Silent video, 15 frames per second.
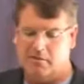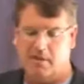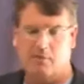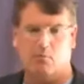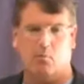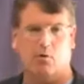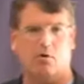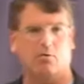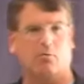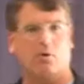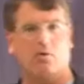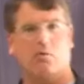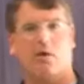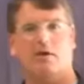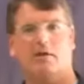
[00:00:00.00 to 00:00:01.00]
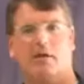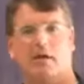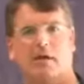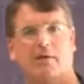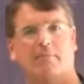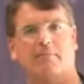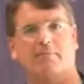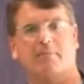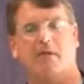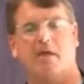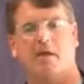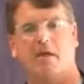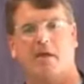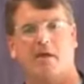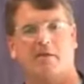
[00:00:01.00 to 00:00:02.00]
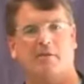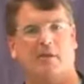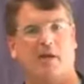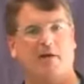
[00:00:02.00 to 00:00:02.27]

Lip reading: Then World War I came, and